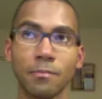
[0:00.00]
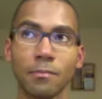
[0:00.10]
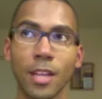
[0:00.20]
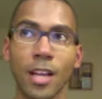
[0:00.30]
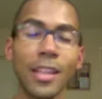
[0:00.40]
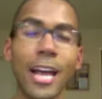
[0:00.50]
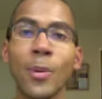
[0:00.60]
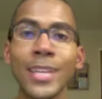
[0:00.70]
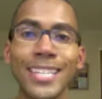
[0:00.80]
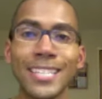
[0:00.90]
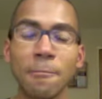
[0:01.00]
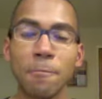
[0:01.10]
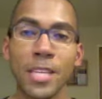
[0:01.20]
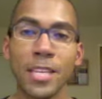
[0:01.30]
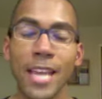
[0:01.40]
allowing it to
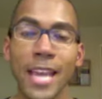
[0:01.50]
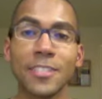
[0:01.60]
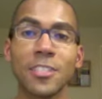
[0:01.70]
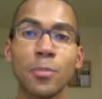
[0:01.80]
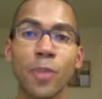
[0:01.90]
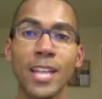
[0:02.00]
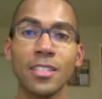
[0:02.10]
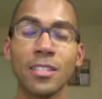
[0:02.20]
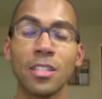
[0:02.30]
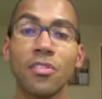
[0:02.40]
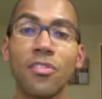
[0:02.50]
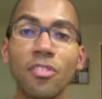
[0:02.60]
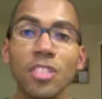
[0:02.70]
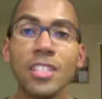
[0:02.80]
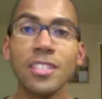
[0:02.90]
be expressed,
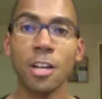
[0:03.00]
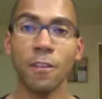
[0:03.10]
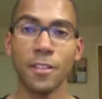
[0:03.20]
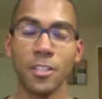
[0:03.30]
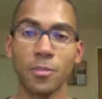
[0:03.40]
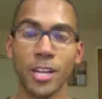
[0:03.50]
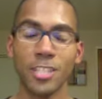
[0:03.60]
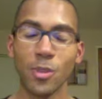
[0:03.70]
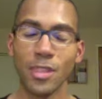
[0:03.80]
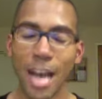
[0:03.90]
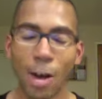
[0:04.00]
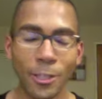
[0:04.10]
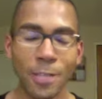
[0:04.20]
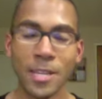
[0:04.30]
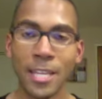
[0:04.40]
fully self expressed, without
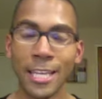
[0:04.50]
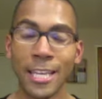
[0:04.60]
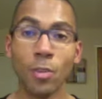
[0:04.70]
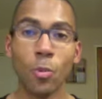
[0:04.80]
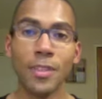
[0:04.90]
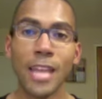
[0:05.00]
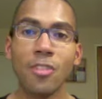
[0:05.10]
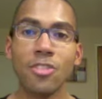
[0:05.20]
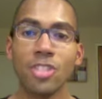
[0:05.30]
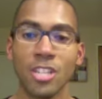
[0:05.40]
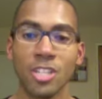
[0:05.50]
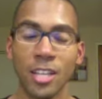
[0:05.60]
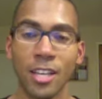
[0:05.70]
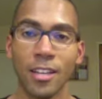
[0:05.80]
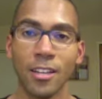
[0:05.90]
limiting it, without judging it.